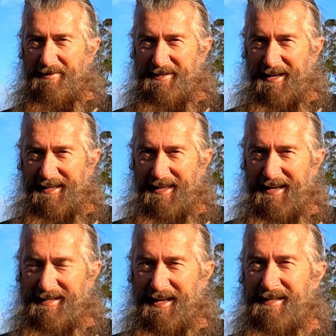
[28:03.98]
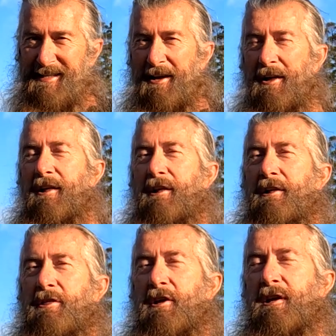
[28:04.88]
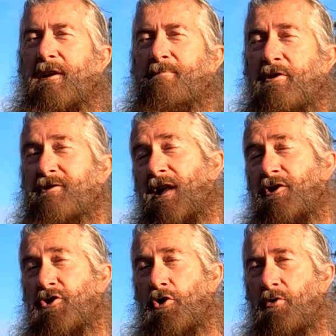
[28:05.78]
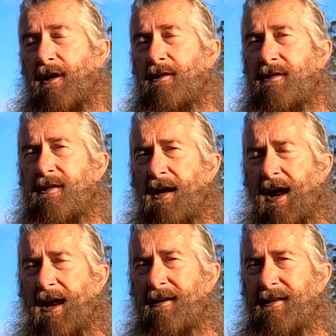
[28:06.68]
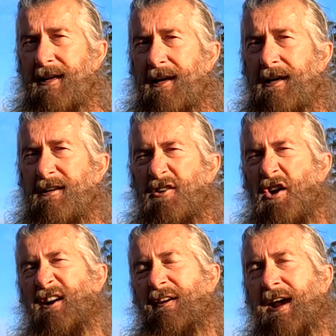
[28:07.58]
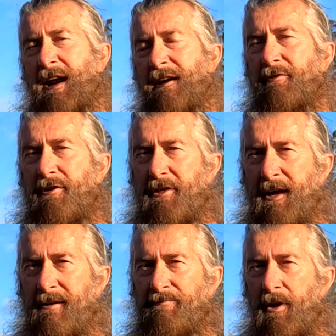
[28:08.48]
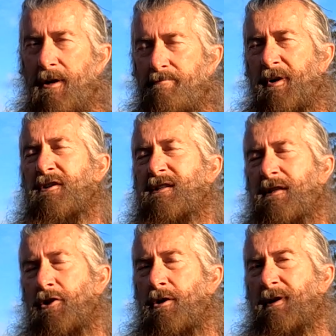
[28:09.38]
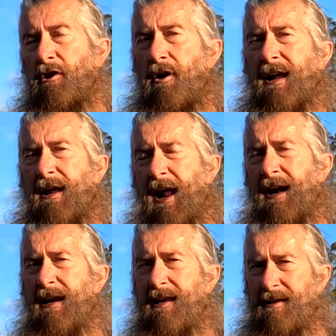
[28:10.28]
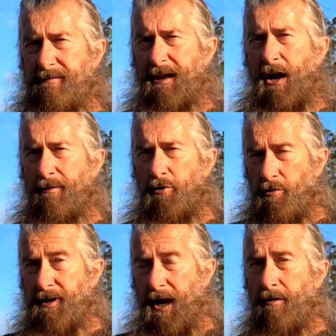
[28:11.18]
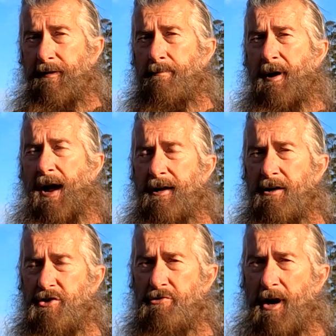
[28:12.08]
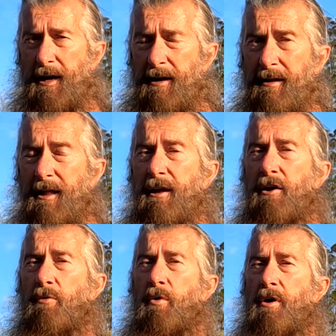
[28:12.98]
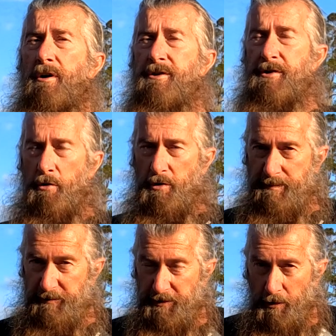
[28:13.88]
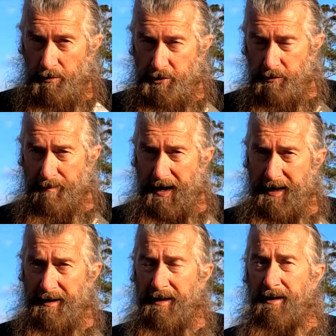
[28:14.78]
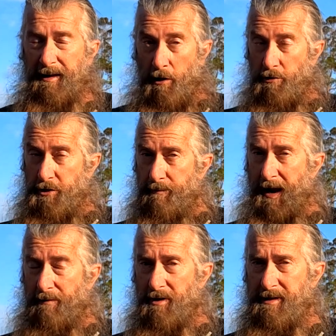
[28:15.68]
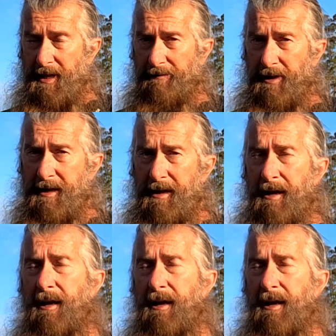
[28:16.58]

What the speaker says: was in that sense. The most luxurious and kind of had everything, but it's a little bit like any good caravan park in Australia, was Horseshoe Bay. Now, Horseshoe Bay was lovely,